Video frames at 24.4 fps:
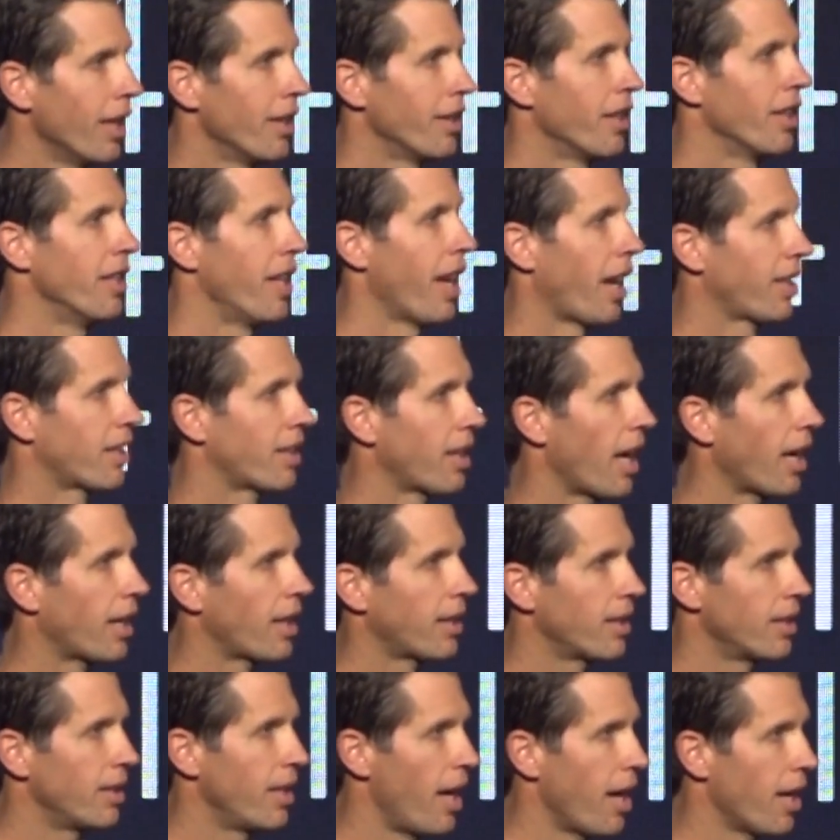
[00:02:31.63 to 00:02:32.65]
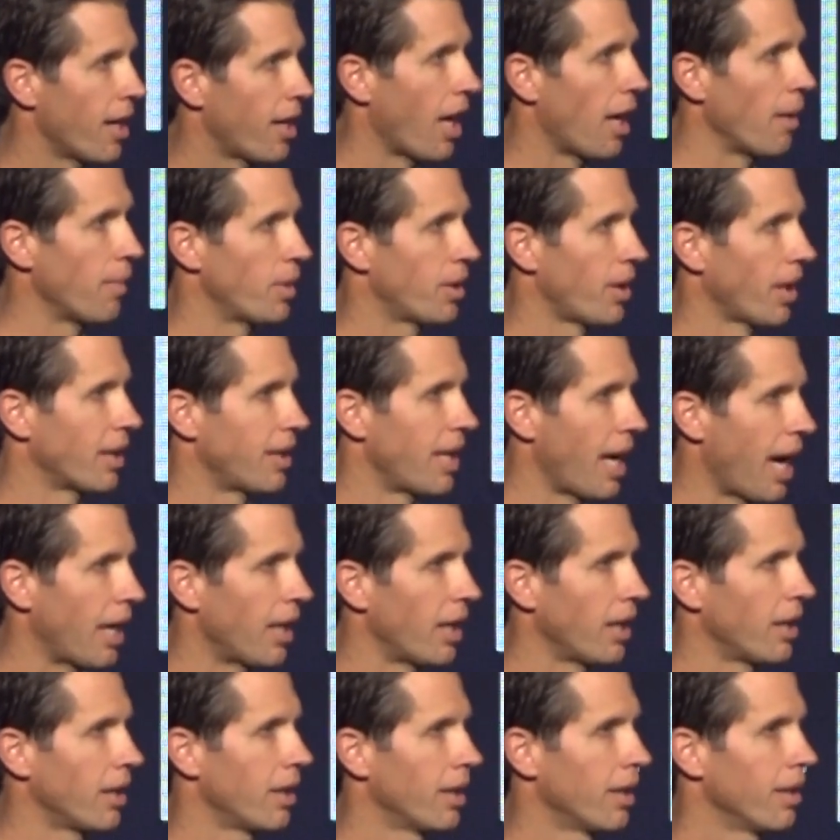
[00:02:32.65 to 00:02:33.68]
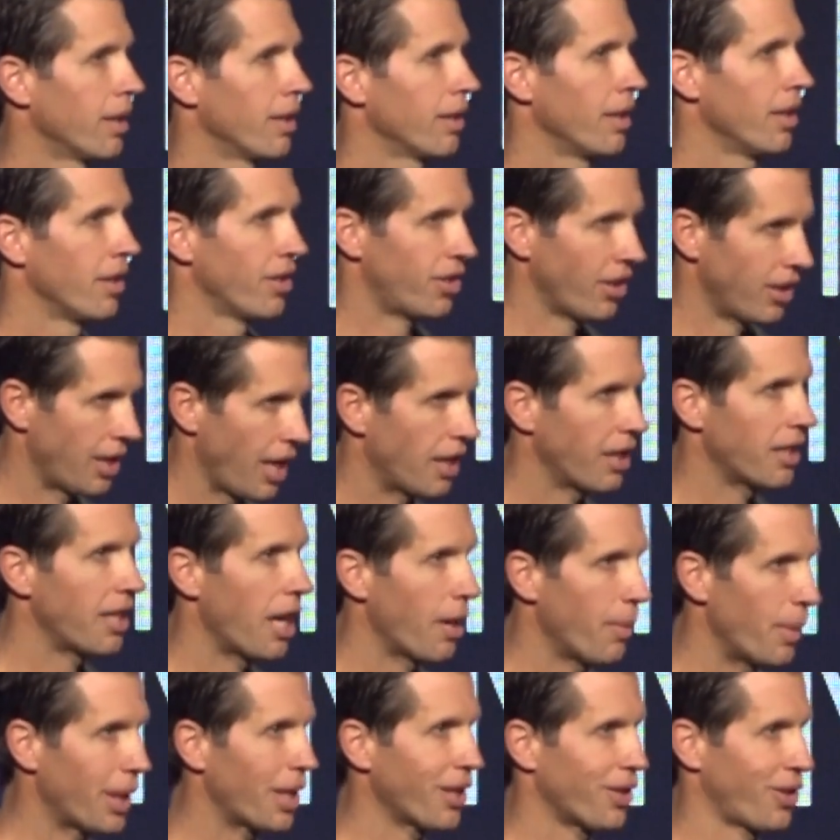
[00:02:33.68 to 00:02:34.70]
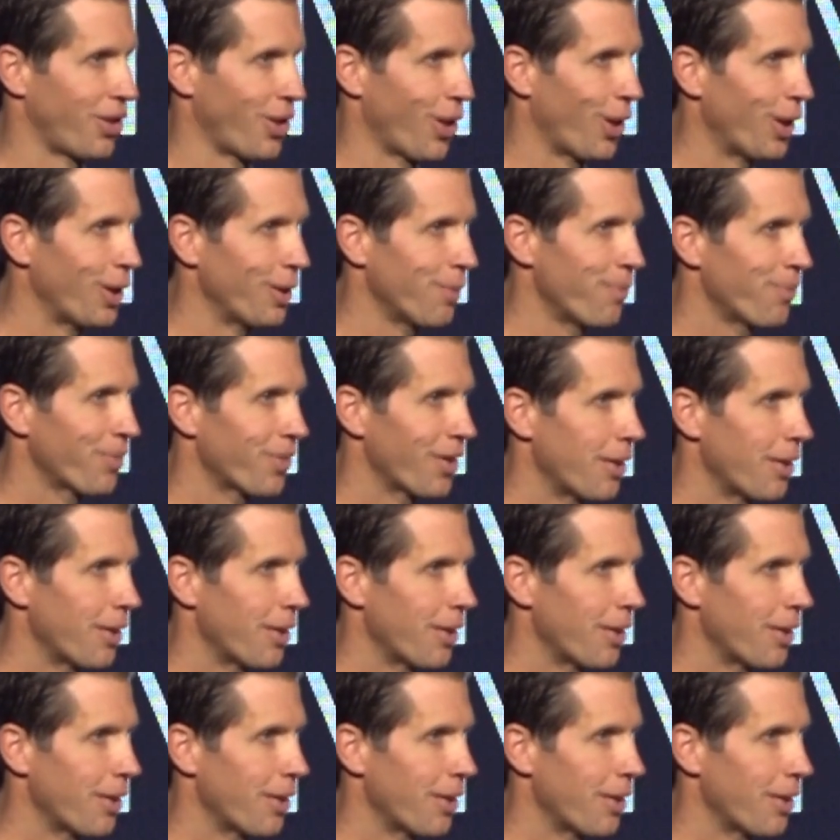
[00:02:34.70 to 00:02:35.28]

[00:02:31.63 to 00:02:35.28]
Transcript: The next day came. She's like, daddy, is today the day we can start?